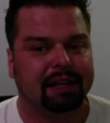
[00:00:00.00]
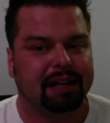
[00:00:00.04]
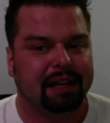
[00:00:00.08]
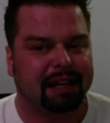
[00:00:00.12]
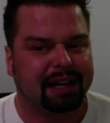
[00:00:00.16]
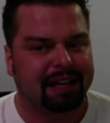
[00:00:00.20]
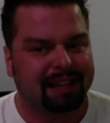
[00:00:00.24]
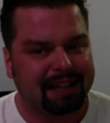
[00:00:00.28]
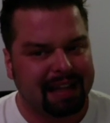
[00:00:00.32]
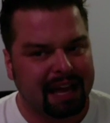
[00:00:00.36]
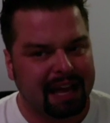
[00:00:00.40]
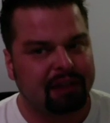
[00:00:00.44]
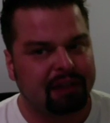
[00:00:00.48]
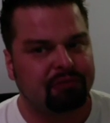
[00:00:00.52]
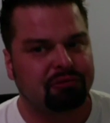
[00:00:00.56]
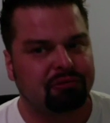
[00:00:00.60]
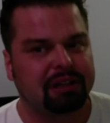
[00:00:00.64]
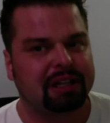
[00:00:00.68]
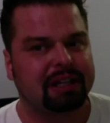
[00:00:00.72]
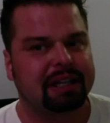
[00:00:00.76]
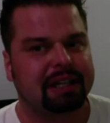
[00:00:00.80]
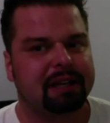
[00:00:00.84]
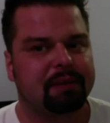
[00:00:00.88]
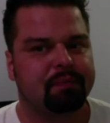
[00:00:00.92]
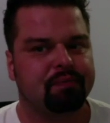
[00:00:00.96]
in the end,
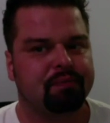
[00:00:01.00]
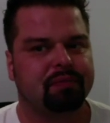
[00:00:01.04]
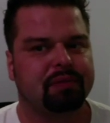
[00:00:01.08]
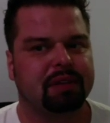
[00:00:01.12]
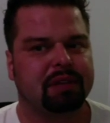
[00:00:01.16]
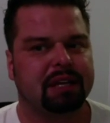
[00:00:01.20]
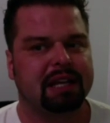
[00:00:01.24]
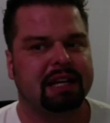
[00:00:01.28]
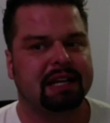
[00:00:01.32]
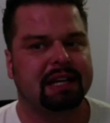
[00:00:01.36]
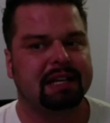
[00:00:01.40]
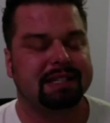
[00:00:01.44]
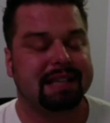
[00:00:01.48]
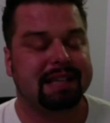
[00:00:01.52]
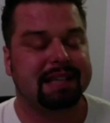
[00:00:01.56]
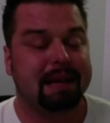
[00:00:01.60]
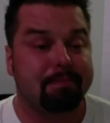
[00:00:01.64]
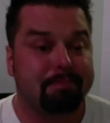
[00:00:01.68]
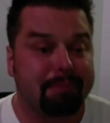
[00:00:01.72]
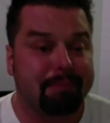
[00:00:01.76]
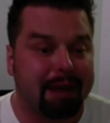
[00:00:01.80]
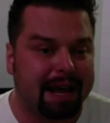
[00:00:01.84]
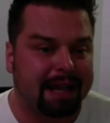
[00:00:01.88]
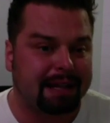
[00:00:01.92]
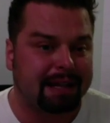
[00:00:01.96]
really, it is a
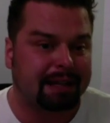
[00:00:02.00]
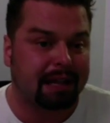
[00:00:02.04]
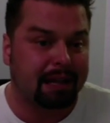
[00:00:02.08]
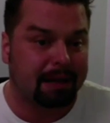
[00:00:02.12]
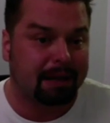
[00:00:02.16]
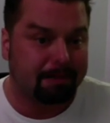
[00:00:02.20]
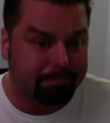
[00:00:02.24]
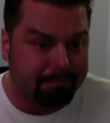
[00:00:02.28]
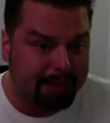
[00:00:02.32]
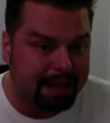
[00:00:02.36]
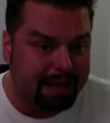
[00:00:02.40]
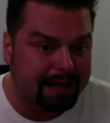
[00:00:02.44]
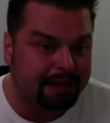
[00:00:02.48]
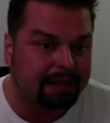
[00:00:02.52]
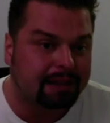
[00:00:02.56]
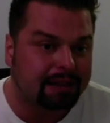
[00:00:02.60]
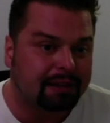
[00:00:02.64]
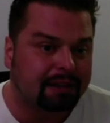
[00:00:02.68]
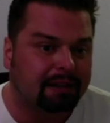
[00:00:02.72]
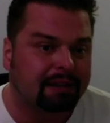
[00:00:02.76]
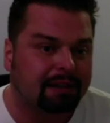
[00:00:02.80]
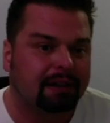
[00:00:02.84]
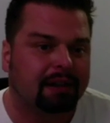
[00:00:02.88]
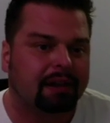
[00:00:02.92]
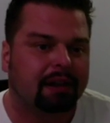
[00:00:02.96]

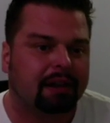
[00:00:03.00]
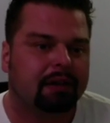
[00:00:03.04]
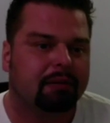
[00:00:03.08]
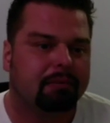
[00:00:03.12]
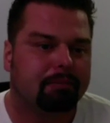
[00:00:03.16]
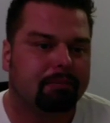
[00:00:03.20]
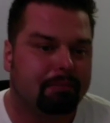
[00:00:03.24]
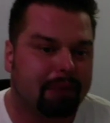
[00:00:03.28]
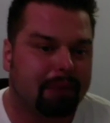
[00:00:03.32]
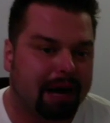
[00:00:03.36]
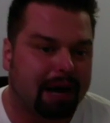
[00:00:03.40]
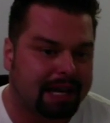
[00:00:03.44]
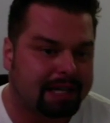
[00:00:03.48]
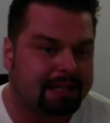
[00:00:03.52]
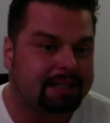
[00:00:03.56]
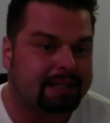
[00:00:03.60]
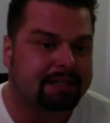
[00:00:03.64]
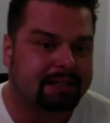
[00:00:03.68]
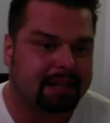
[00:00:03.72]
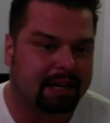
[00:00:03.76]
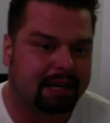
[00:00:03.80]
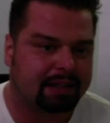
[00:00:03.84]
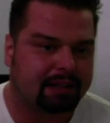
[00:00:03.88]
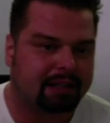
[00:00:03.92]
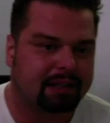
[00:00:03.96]
mental
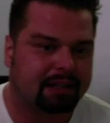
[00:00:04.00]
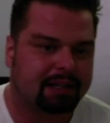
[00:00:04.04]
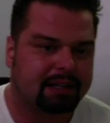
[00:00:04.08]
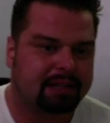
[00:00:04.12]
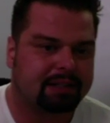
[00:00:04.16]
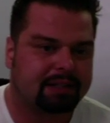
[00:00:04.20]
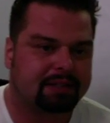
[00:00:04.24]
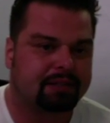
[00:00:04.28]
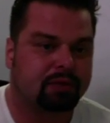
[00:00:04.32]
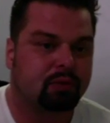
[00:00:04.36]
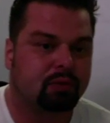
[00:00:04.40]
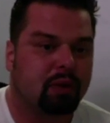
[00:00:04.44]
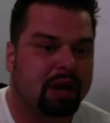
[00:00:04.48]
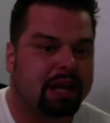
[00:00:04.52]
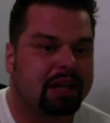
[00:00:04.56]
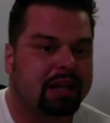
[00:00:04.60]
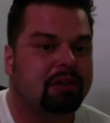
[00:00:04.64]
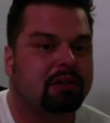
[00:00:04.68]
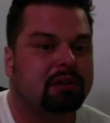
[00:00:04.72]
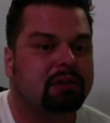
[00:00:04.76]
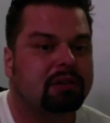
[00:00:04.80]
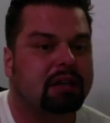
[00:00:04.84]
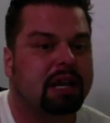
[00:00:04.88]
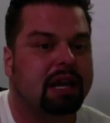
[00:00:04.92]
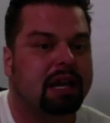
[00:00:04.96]
mindset. It is the way you
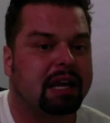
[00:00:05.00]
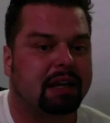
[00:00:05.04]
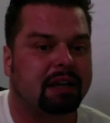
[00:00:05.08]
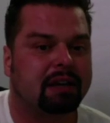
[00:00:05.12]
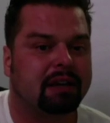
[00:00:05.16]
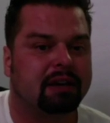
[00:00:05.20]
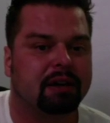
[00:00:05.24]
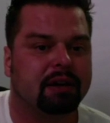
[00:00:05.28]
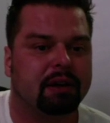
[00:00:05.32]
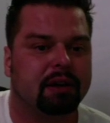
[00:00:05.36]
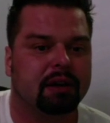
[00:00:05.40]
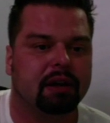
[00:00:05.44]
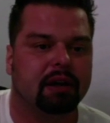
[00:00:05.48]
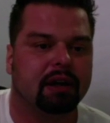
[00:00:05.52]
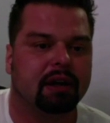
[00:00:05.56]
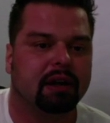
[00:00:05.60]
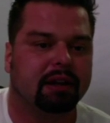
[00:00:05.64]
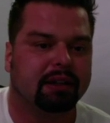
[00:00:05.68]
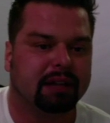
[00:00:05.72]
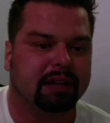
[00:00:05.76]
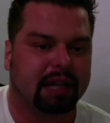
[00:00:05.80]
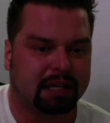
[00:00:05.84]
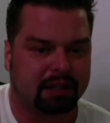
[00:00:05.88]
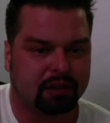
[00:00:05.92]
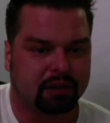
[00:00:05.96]
think
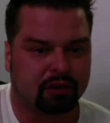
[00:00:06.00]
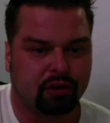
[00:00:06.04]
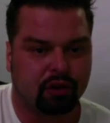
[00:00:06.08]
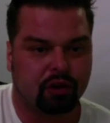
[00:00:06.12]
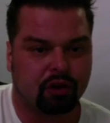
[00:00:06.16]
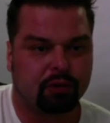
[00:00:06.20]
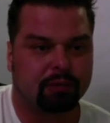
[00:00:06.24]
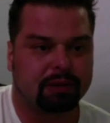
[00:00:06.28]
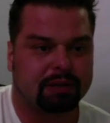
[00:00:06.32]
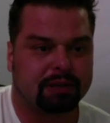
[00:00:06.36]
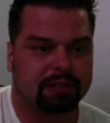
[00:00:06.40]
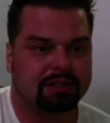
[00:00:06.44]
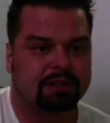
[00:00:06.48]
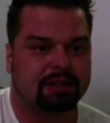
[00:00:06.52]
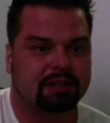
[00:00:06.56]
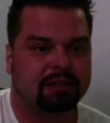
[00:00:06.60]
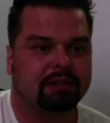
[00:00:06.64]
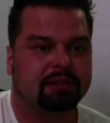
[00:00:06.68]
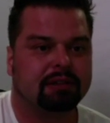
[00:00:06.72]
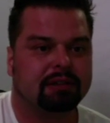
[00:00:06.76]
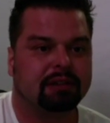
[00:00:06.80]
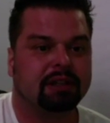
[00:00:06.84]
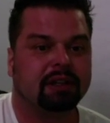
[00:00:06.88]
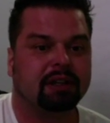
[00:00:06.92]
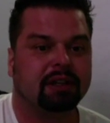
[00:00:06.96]
that determines,
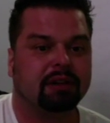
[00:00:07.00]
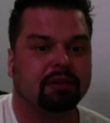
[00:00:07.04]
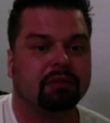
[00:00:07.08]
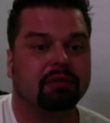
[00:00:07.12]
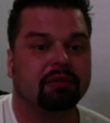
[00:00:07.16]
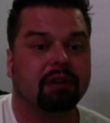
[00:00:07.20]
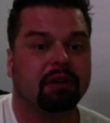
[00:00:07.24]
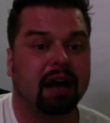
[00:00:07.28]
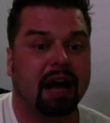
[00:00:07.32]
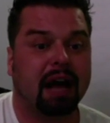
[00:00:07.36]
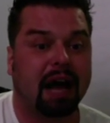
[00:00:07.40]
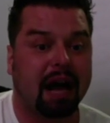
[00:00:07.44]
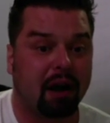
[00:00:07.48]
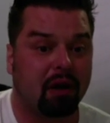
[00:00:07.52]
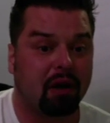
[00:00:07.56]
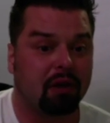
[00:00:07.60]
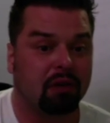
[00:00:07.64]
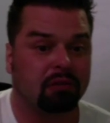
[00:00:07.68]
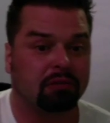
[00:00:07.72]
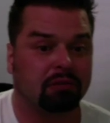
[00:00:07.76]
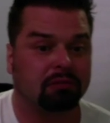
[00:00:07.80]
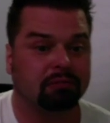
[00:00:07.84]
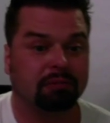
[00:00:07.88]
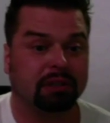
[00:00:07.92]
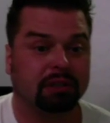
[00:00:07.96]

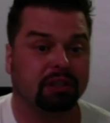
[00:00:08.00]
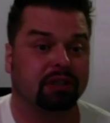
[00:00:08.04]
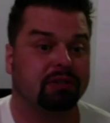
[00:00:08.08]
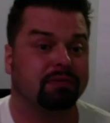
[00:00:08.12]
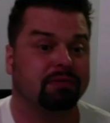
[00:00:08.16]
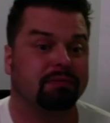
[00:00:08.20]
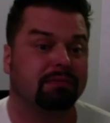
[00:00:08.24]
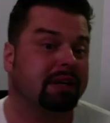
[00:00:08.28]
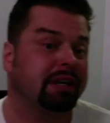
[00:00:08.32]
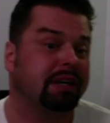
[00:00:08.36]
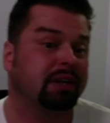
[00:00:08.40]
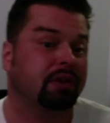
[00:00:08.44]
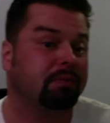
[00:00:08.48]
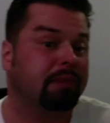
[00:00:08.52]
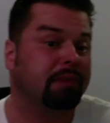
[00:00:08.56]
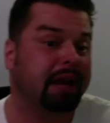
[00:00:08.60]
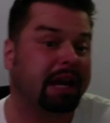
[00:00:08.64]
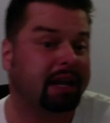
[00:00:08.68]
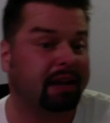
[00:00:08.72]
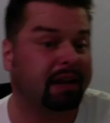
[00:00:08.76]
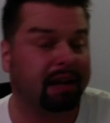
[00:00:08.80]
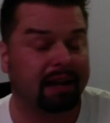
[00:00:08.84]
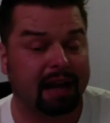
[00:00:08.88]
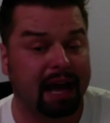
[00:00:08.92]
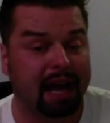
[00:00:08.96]
how much money you
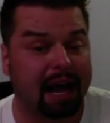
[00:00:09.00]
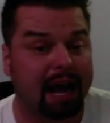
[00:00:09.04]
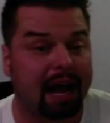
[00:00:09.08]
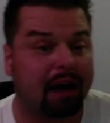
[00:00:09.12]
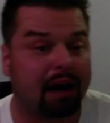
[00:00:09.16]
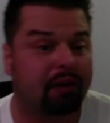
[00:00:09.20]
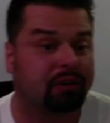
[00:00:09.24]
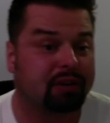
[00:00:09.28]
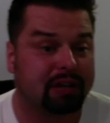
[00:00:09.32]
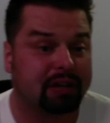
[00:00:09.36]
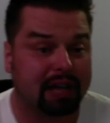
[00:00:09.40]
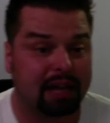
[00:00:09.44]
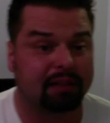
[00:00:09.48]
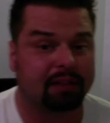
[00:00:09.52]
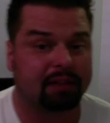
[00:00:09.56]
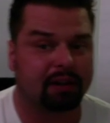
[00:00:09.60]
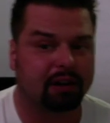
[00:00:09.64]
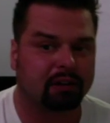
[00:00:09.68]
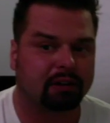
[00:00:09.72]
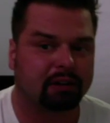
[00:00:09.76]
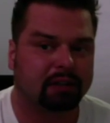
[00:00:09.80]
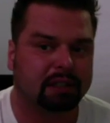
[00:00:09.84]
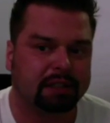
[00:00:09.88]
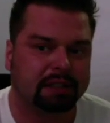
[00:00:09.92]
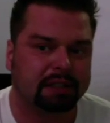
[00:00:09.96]
make and how you get
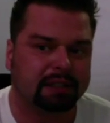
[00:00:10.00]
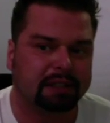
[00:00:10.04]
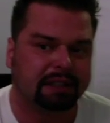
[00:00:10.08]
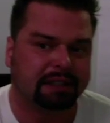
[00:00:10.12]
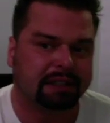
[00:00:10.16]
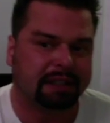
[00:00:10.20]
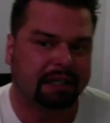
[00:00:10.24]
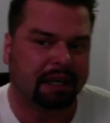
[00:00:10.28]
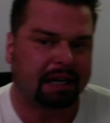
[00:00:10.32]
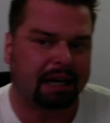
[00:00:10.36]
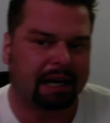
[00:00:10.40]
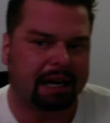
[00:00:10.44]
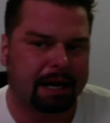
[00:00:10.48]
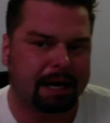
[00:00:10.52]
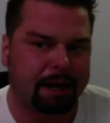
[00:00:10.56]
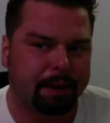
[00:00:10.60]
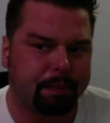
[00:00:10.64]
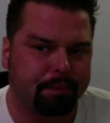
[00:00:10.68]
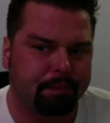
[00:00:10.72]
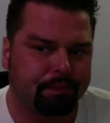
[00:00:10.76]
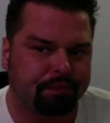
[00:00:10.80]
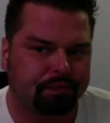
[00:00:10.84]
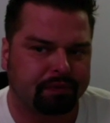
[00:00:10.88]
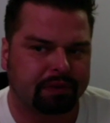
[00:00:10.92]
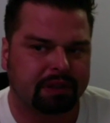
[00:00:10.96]
there.
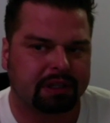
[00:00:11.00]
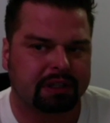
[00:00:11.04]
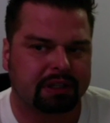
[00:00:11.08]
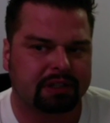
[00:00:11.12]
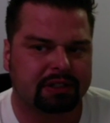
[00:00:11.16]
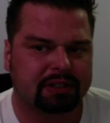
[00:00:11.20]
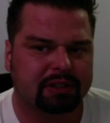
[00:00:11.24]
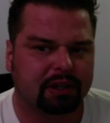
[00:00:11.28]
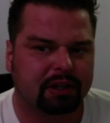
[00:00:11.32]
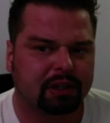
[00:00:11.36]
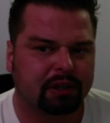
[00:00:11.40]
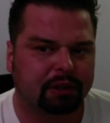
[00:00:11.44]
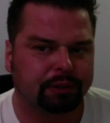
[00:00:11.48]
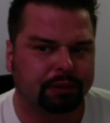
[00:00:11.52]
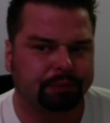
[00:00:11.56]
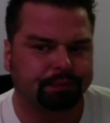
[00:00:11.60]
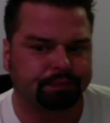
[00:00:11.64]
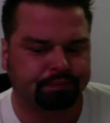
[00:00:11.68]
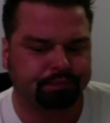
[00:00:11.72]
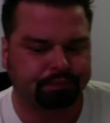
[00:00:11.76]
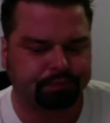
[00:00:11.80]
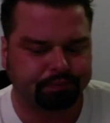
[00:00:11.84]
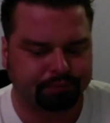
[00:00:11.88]
So